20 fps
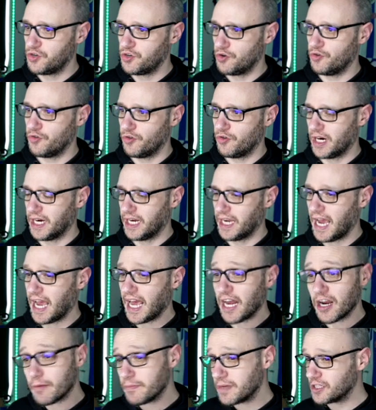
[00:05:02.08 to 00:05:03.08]
we're doing all right,
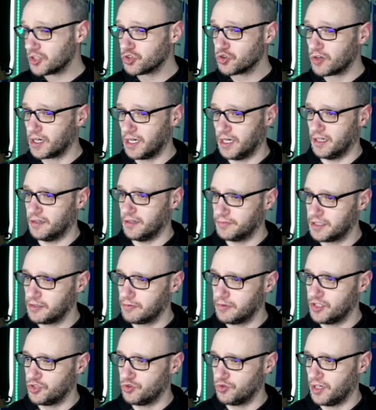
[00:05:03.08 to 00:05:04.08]
and I'm enjoying it. I'm
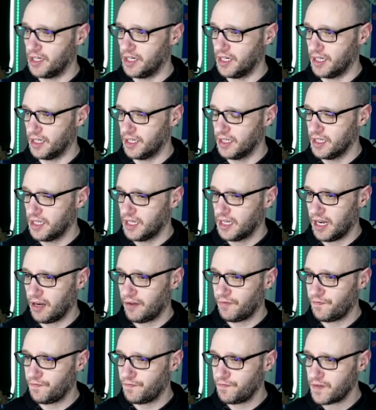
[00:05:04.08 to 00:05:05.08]
still enjoying it.
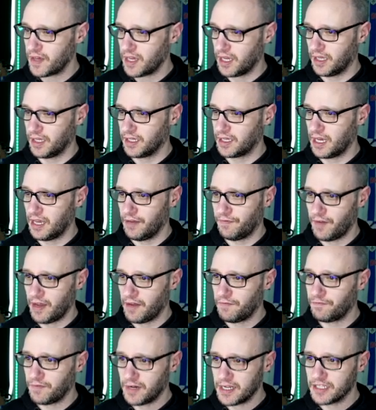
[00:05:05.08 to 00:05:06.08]
And I think if,
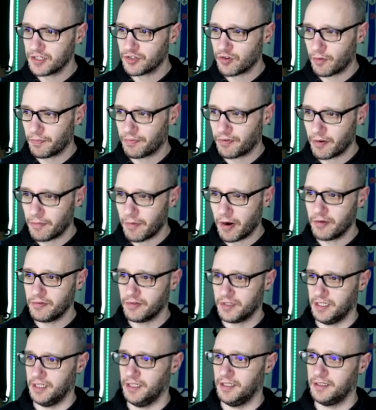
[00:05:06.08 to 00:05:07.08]
if Leeds got
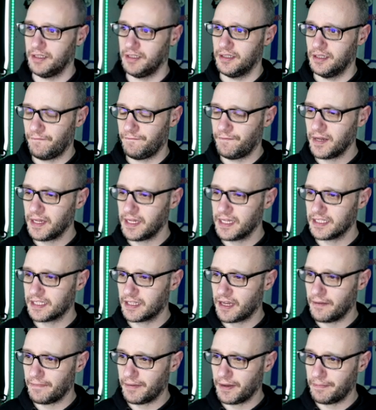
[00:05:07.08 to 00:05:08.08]
promoted, I think
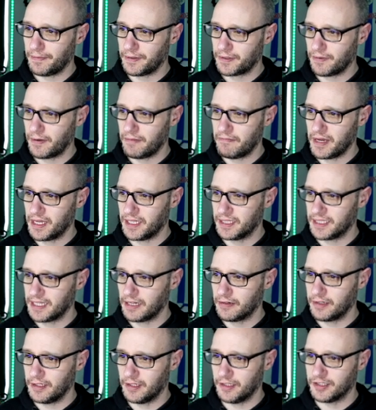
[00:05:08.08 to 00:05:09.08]
it's going to be between me and
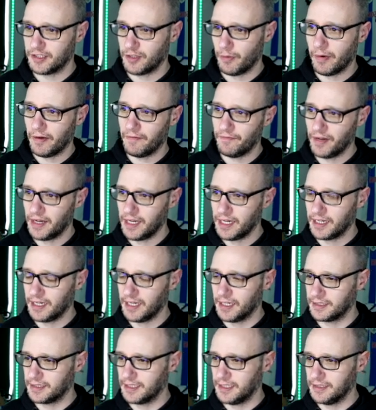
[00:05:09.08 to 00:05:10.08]
Selhurst to win the
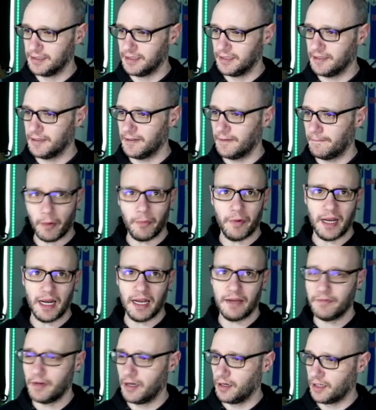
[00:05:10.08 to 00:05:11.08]
league next season. But
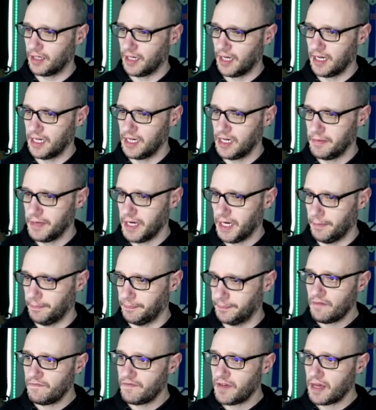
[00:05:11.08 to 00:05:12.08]
we'll have a look at that in a minute.
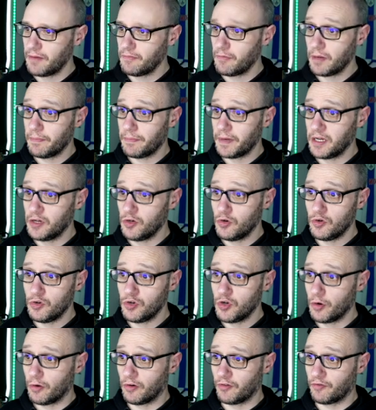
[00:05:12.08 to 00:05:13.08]
And then we beat
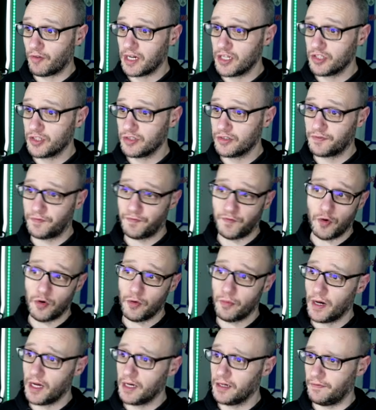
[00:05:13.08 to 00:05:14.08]
Newark Rangers
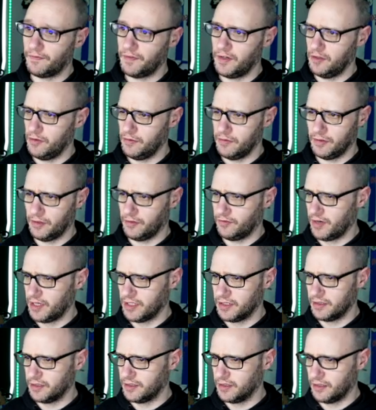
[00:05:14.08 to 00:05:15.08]
4 1. I think Newark
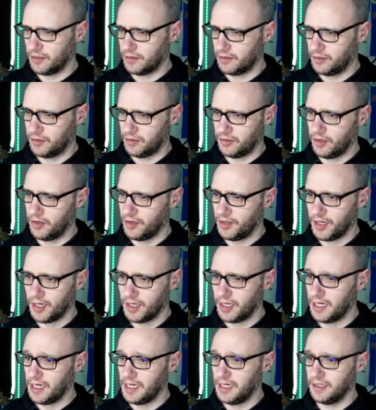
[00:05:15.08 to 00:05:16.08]
Rangers are
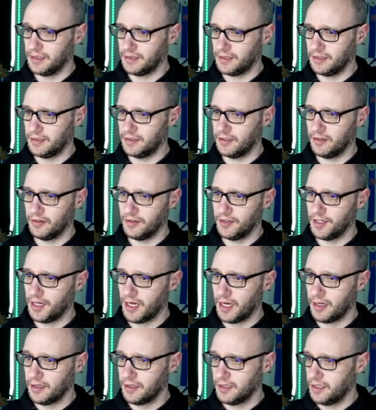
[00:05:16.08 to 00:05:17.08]
Gonna, is
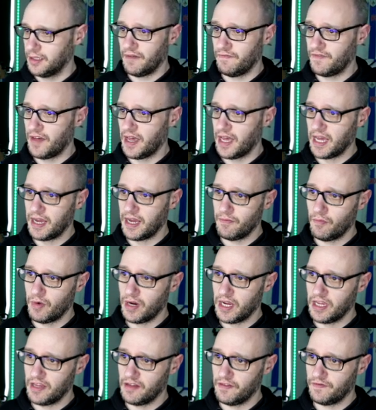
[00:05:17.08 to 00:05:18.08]
Gonna, and then
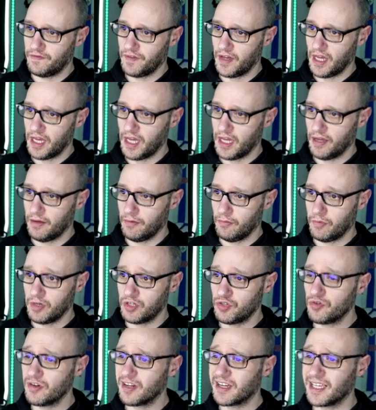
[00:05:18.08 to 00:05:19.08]
we've uh,
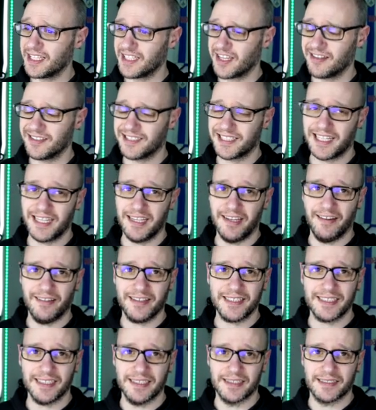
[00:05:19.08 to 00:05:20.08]
we drew against Husky
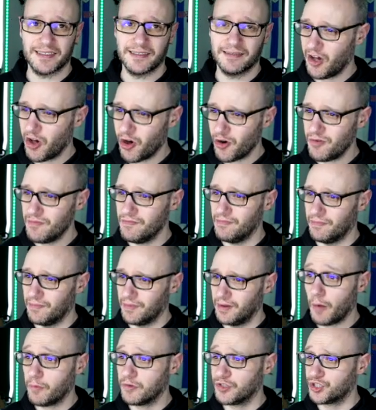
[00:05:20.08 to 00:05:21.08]
United at home.
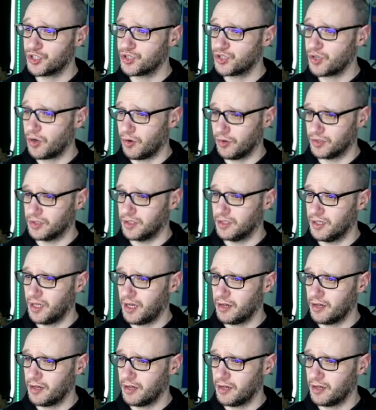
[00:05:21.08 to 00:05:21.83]
I was shocked.